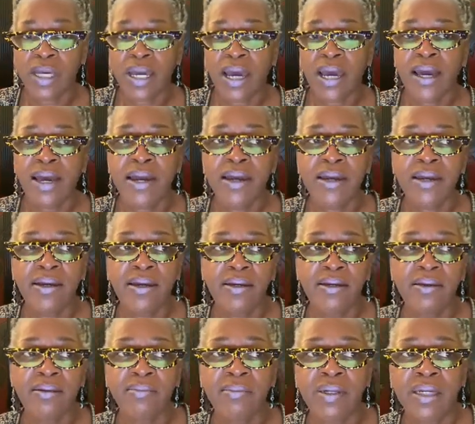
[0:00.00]
I
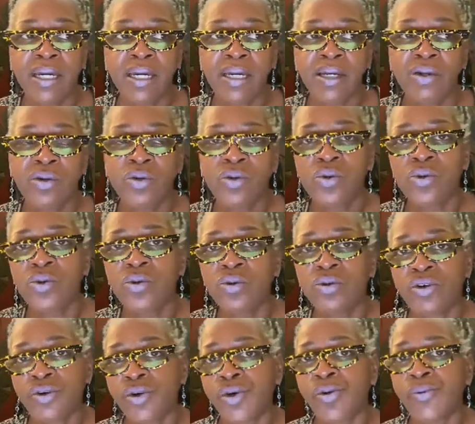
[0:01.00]
am a Google
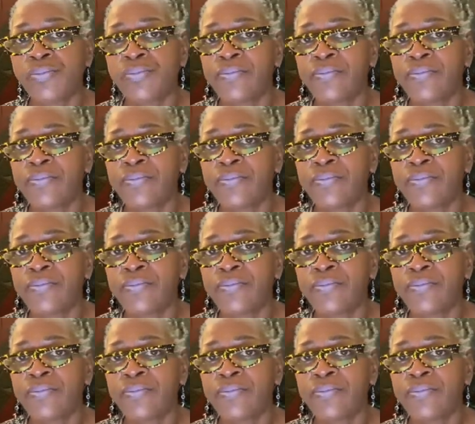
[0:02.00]
Chrome